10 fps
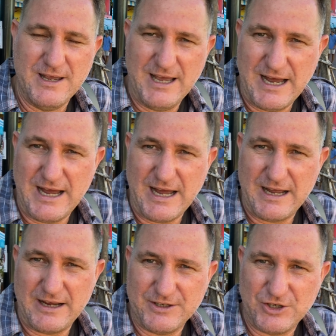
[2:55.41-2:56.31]

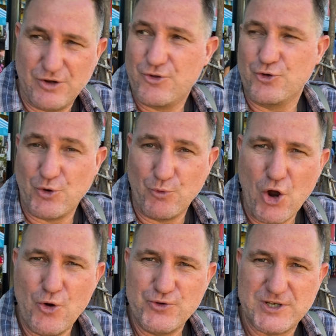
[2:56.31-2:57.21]
the
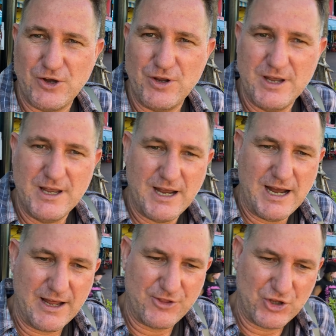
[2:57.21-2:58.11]
road. So
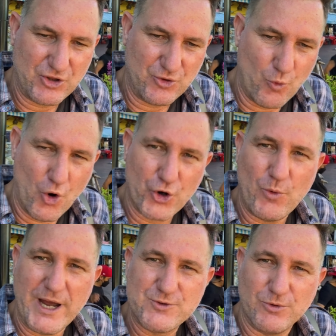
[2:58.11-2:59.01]
the
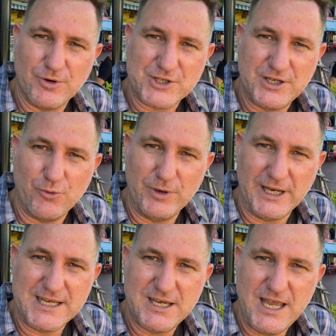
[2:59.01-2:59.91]
waterways were actually
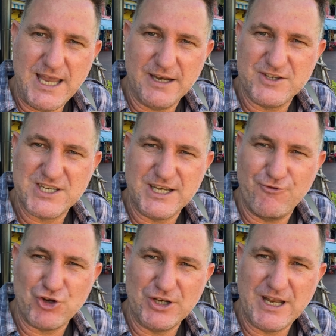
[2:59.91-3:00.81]
really key and
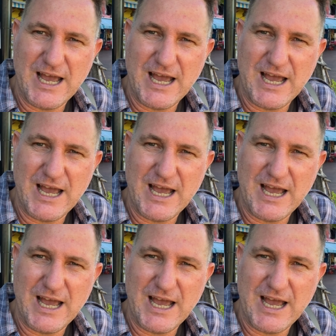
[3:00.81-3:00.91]
significant